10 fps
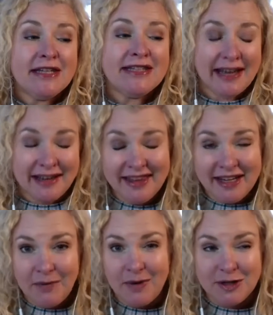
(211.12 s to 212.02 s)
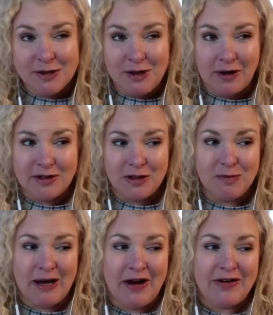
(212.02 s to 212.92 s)
Second thing I wanted to talk to you
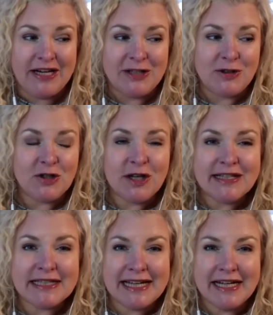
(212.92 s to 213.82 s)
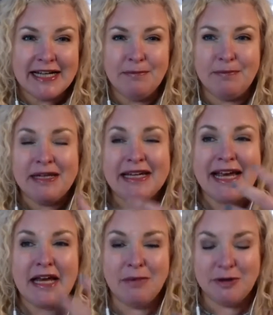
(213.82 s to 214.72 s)
about is just being
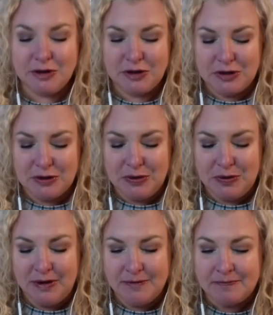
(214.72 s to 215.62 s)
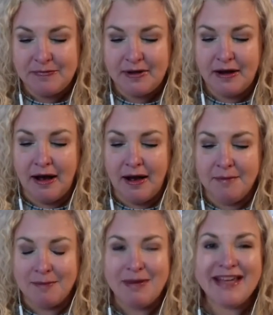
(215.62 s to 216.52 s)
able to
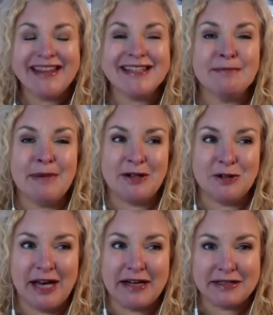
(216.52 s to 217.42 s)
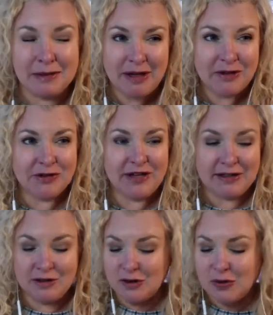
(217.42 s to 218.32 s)
make this mentor text a mentor
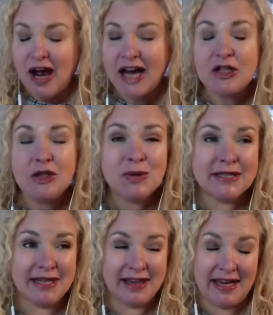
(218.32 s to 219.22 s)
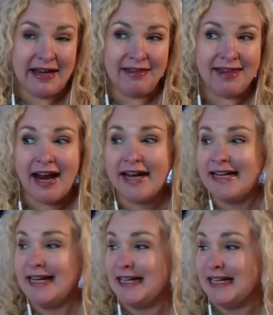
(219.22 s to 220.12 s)
text. So I used to think that I
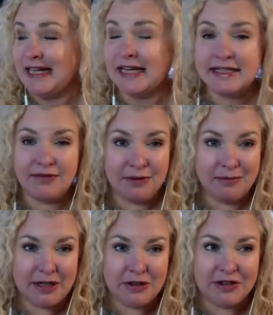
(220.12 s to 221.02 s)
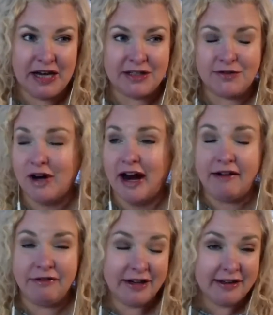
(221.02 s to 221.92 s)
needed a different mentor text for
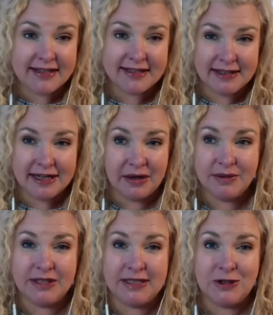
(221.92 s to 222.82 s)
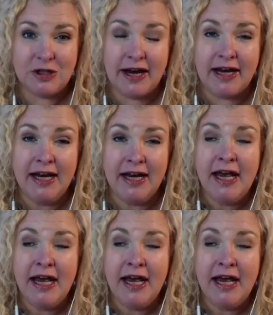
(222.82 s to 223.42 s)
every lesson that I was teaching.